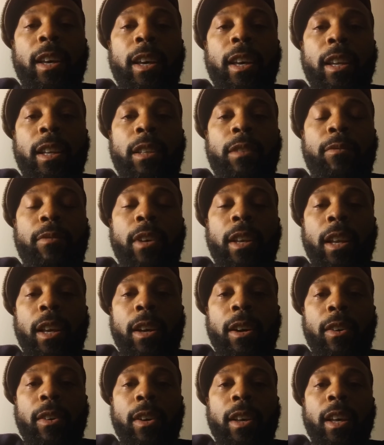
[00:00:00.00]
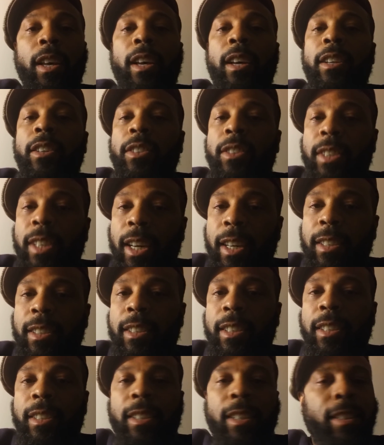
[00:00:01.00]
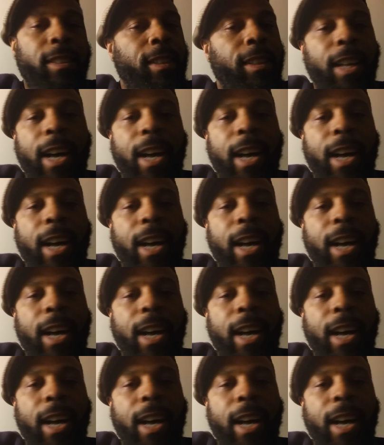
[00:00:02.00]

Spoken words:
in this video. Justice is